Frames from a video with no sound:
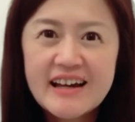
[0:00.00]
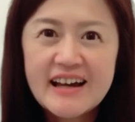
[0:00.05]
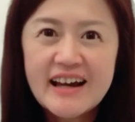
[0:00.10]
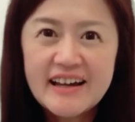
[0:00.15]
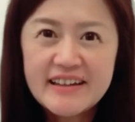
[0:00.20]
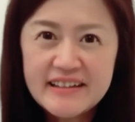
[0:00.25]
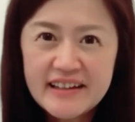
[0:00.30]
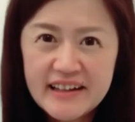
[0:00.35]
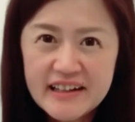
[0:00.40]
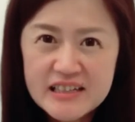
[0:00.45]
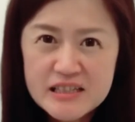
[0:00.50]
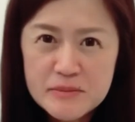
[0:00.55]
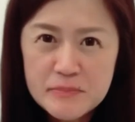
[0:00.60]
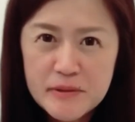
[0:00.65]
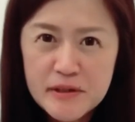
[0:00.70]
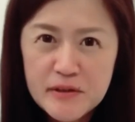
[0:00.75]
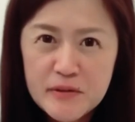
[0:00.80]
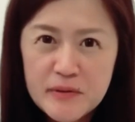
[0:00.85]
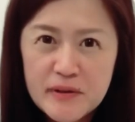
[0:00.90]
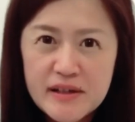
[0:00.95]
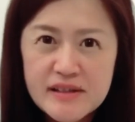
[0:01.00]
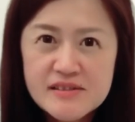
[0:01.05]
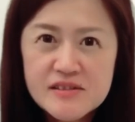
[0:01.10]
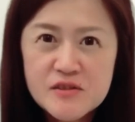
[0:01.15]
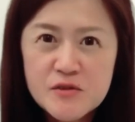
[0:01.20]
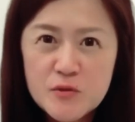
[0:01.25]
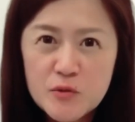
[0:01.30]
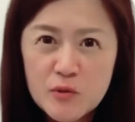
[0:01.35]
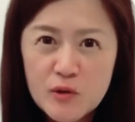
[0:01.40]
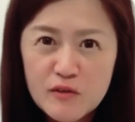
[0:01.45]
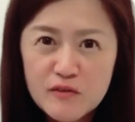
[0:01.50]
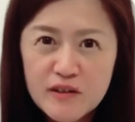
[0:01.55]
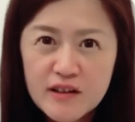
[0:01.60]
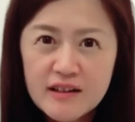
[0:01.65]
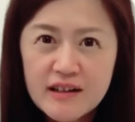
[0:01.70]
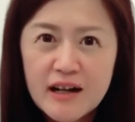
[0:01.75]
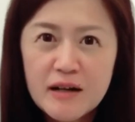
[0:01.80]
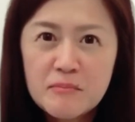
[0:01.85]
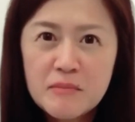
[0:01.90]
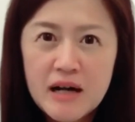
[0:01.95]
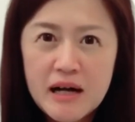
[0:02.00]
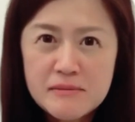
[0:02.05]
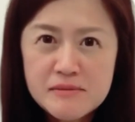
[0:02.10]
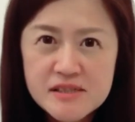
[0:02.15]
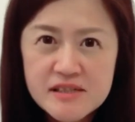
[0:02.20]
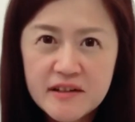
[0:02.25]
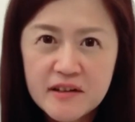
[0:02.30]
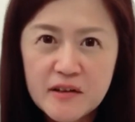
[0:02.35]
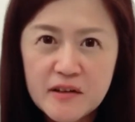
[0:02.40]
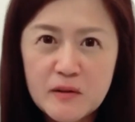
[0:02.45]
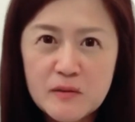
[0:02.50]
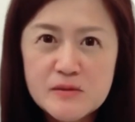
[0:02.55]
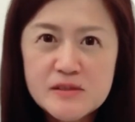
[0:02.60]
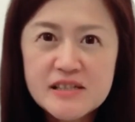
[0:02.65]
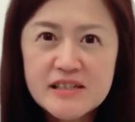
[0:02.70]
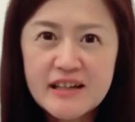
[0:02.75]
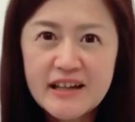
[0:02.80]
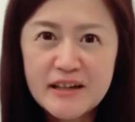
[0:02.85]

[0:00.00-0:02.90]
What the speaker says: and experience to overcome obstacles